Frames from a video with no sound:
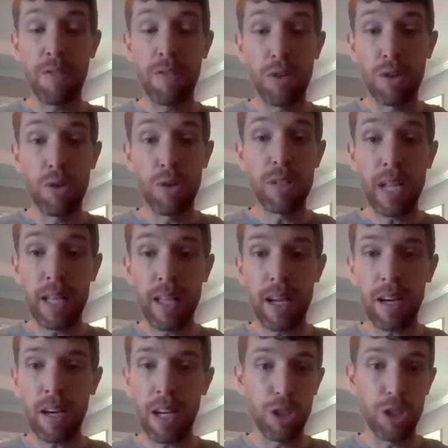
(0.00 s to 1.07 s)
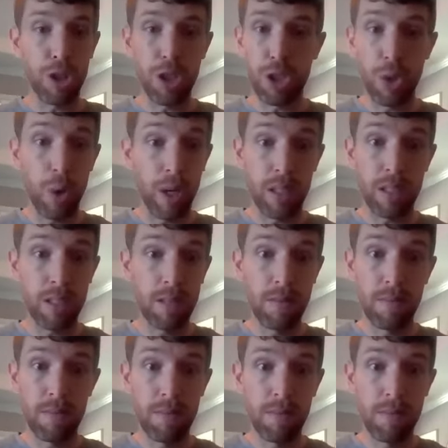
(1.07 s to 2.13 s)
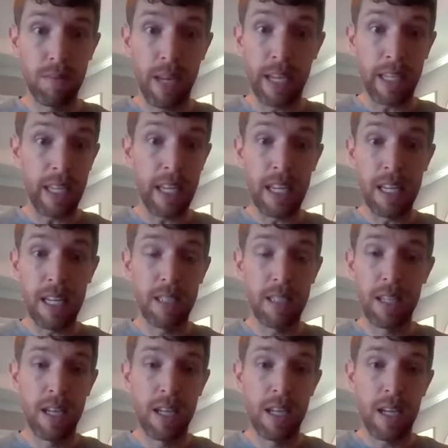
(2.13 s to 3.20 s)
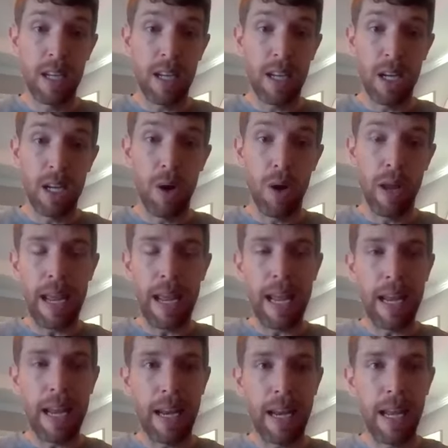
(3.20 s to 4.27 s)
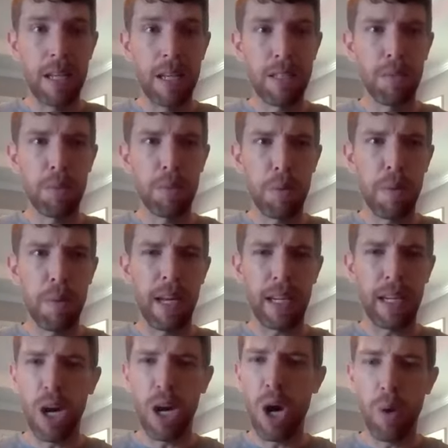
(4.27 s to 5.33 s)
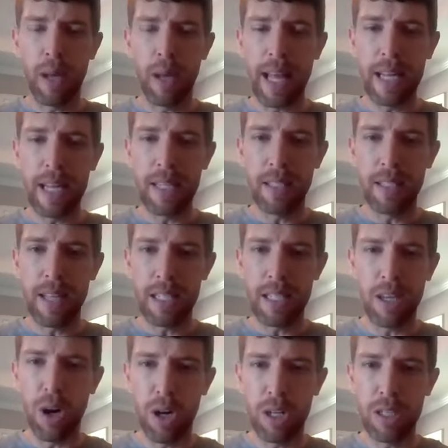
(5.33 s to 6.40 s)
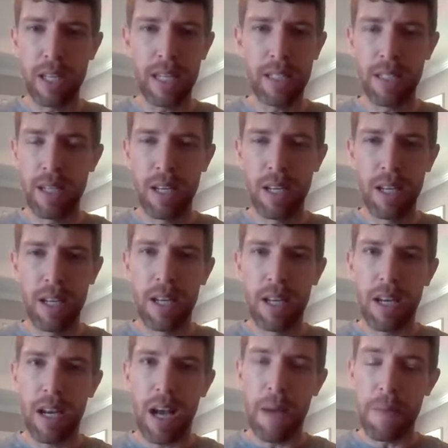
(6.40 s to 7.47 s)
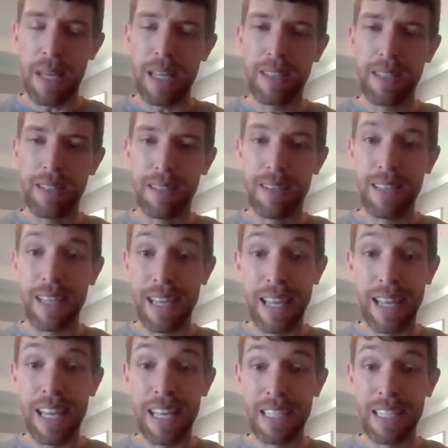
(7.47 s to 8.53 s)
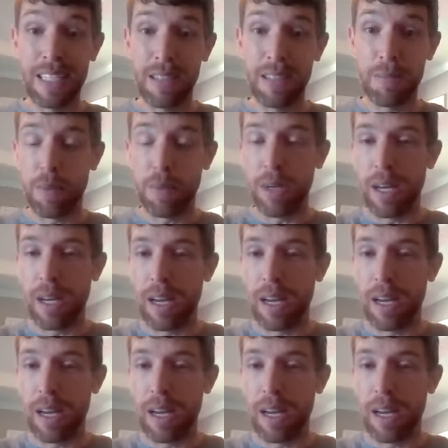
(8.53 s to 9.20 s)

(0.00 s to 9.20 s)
you do stay there, it's your choice. Like it is, you know. And and some people may like, oh, that's that's harsh. That's, I mean, it is. But,